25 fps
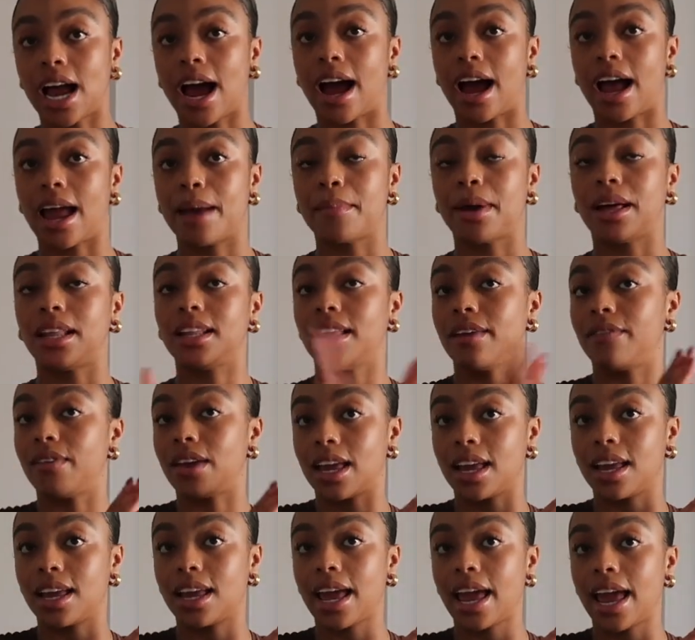time
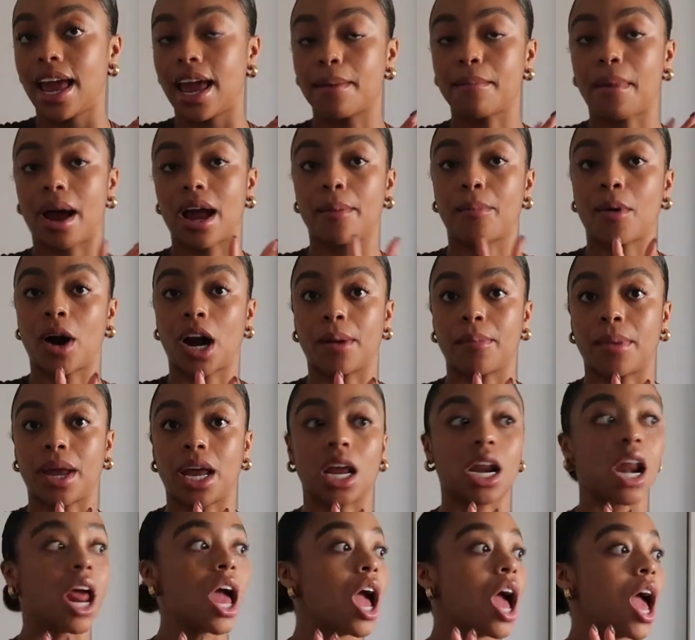living in my
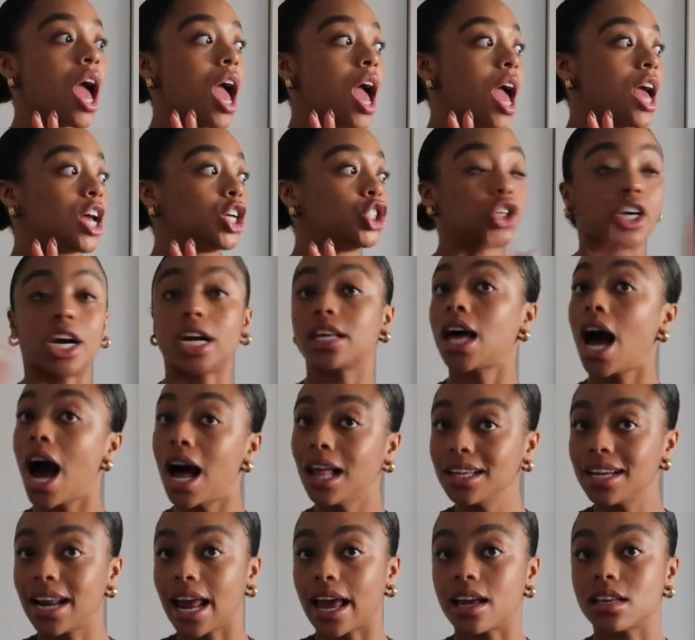apartment during the
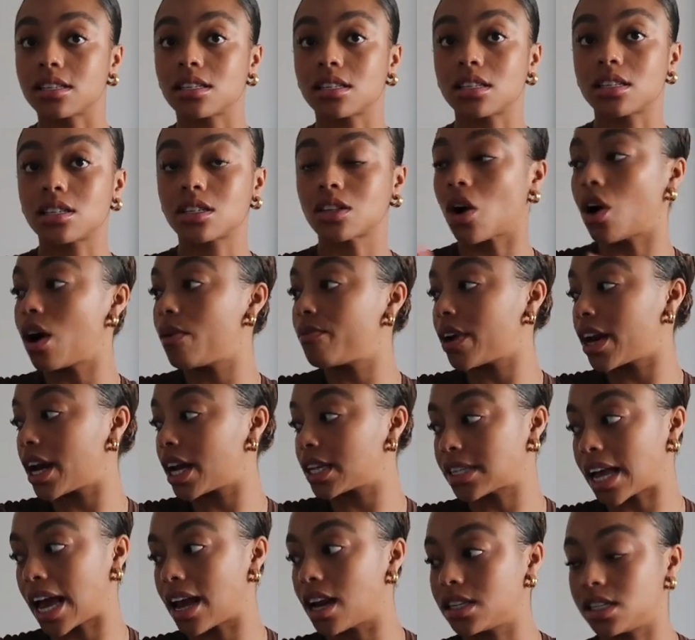holidays. So I'm very
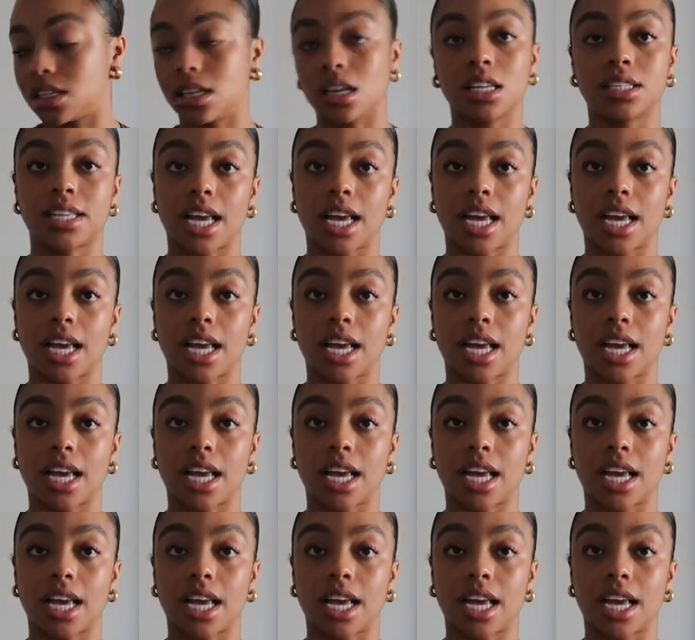excited to